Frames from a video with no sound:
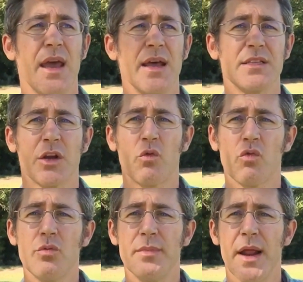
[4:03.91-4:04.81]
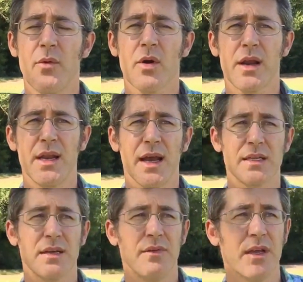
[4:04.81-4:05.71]
as a group networking
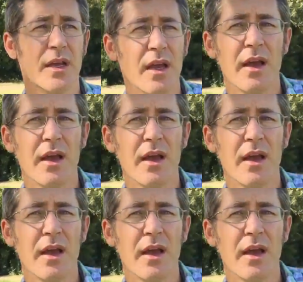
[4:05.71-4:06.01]
activity,